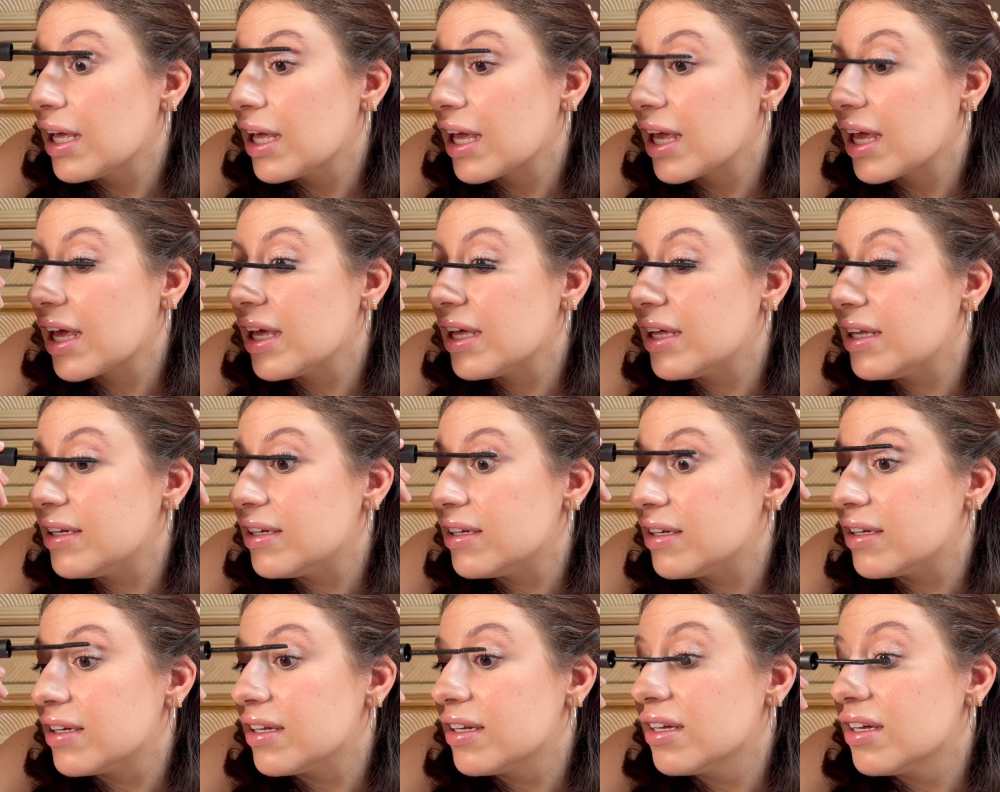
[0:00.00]

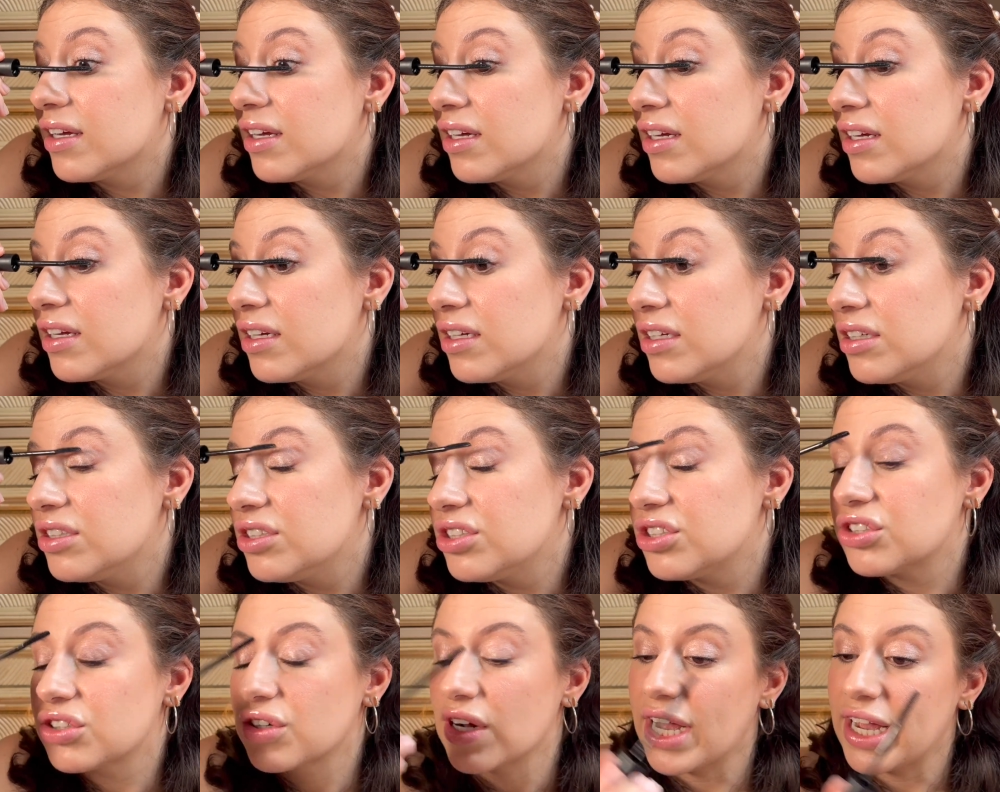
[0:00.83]
and
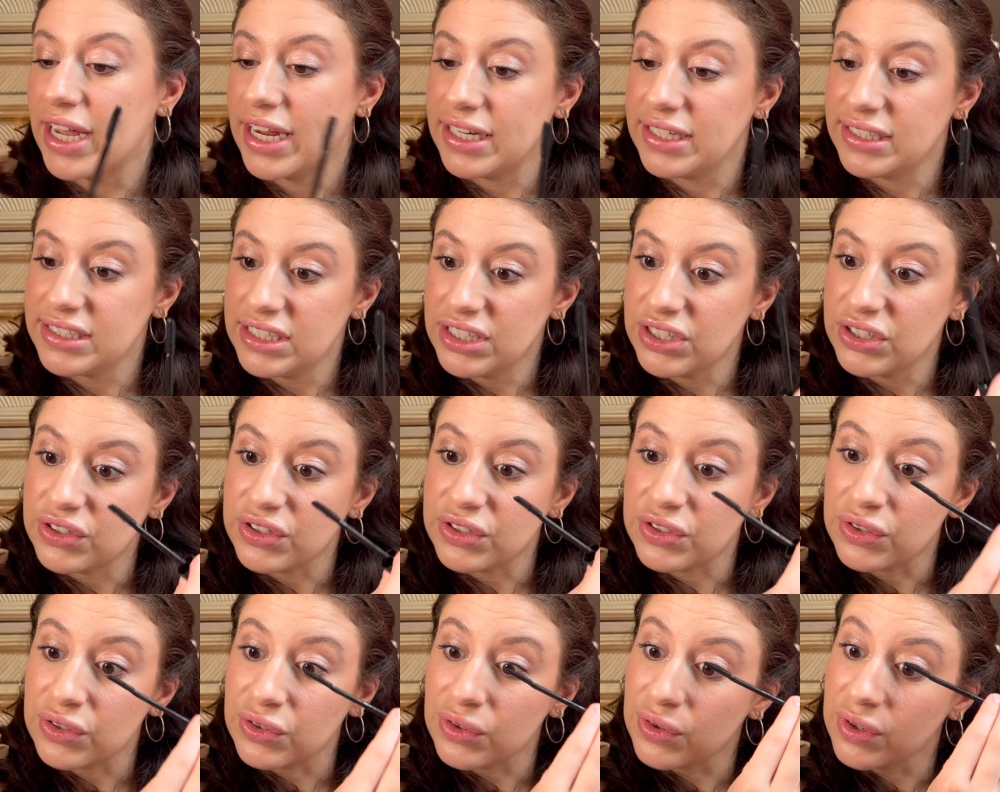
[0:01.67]
tried
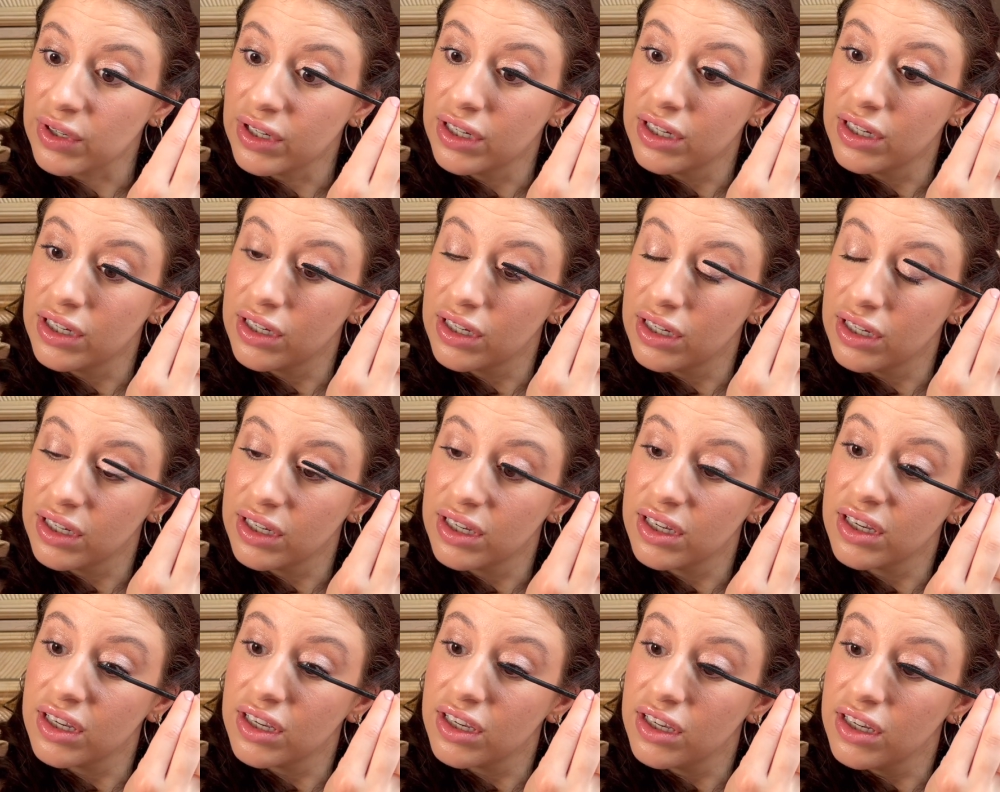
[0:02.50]
to
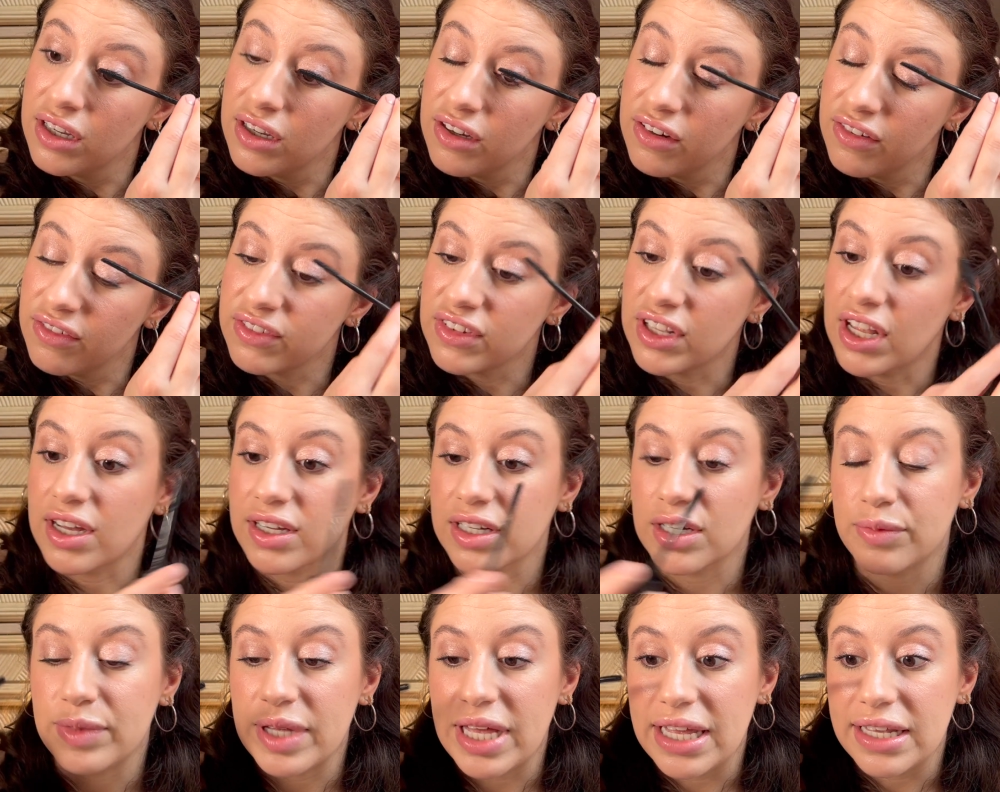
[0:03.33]

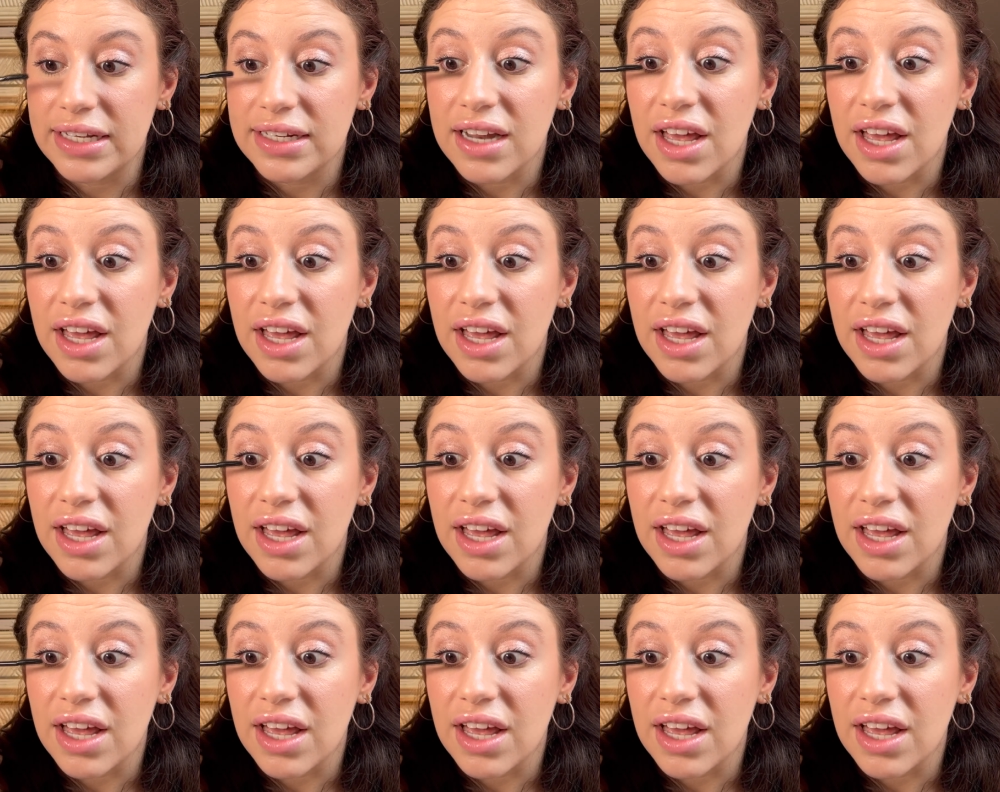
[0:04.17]
vlog a bit.